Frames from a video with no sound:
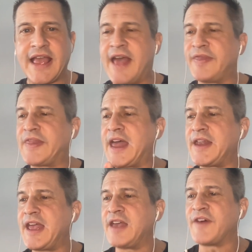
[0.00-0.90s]
And
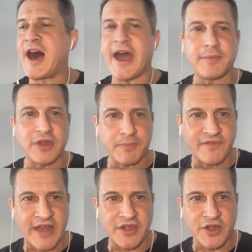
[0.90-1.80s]
then if I am your
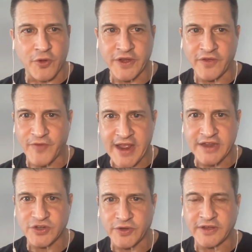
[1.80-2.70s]
provider or your
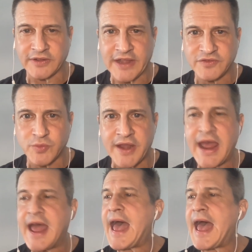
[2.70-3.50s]
friend or your loved one,